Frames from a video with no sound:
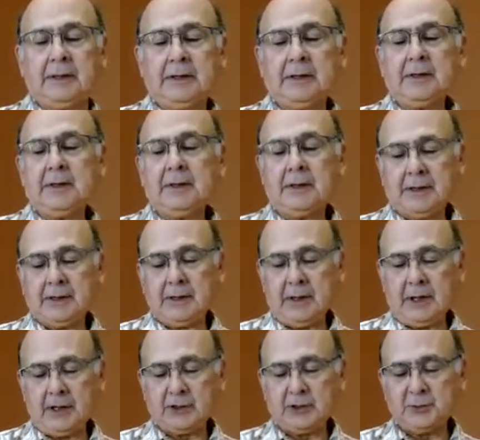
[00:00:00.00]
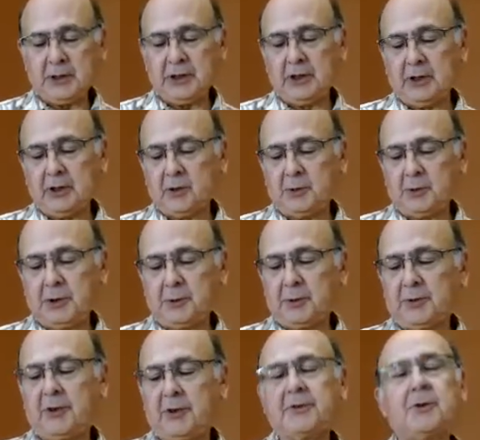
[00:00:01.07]
and speaking of
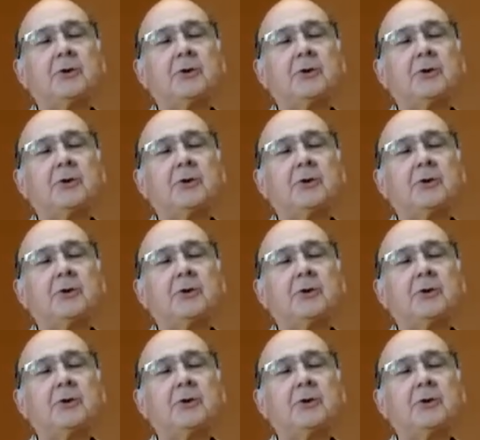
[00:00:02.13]
people, the